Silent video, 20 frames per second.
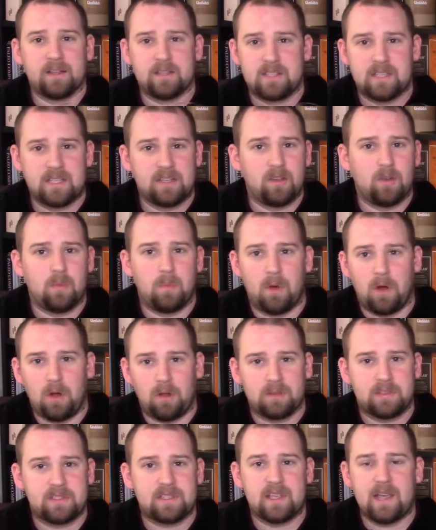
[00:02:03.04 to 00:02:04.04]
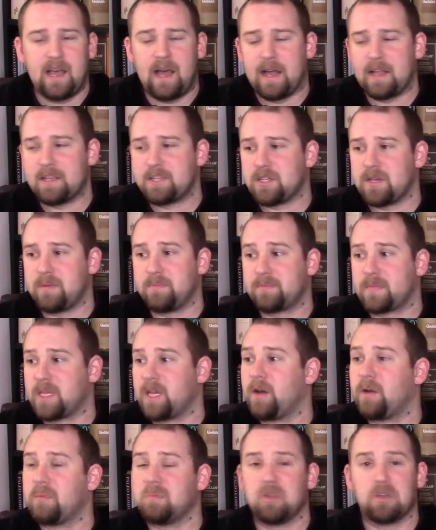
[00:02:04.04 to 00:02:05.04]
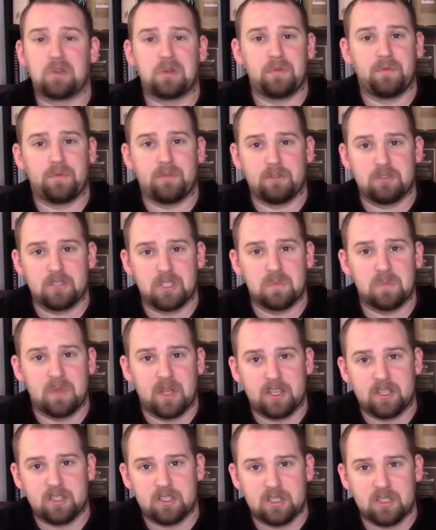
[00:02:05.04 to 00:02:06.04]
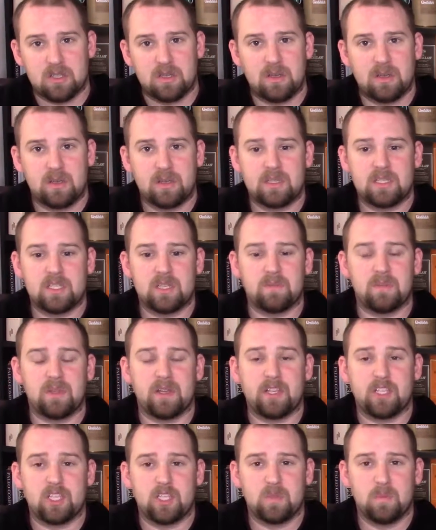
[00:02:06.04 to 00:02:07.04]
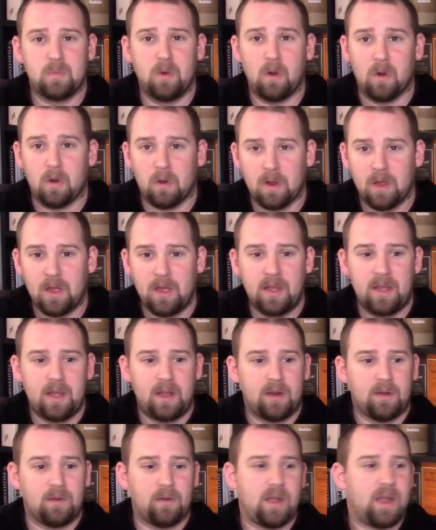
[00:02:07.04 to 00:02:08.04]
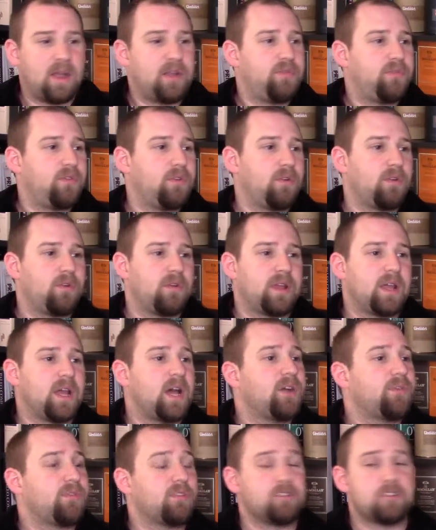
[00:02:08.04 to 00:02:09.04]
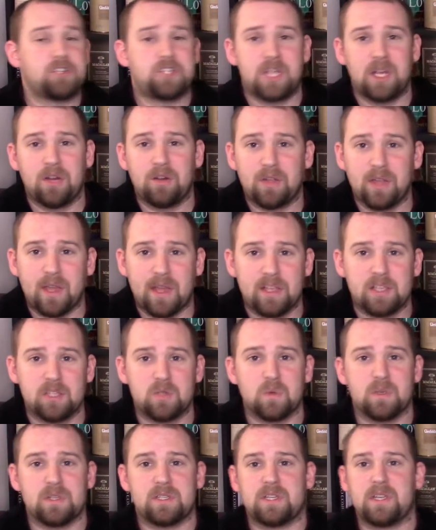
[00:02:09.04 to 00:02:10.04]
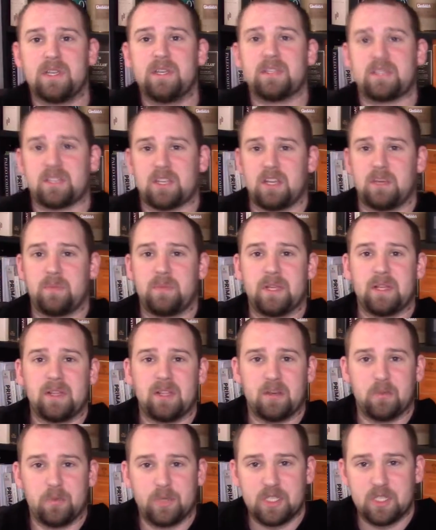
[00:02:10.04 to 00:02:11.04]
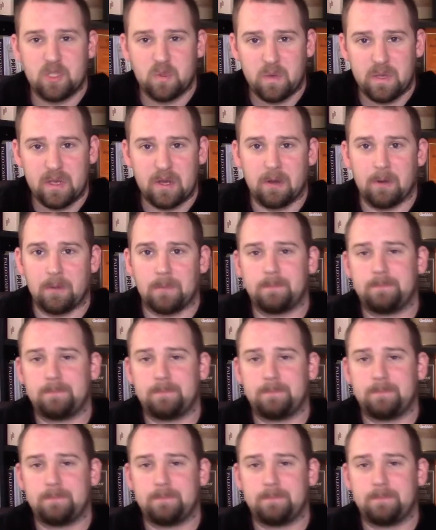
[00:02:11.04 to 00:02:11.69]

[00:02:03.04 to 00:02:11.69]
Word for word: single malt Scotch. I'm you know I'm looking for some nice some nice smoke, right? For a uh, for a sherry aged whiskey, it's going to be a little bit sweeter.